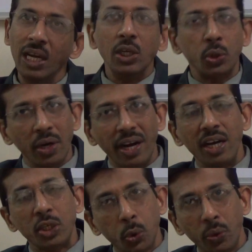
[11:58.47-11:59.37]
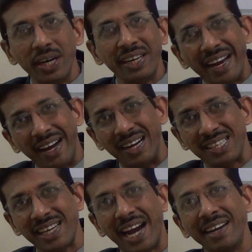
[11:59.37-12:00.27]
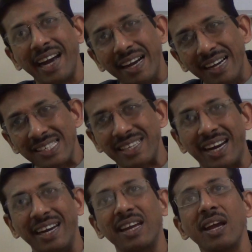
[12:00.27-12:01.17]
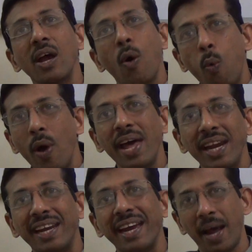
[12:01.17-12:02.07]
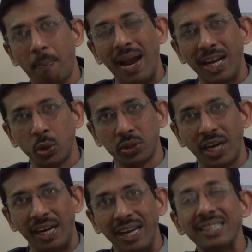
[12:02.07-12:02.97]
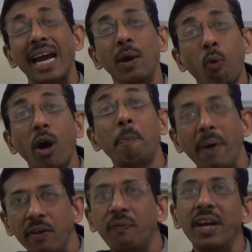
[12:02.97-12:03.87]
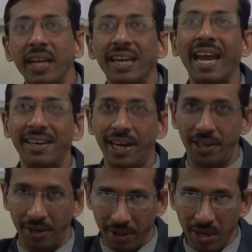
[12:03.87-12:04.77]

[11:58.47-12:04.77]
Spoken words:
So a student can understand that this technique, where he apply those techniques and what benefit he can get it.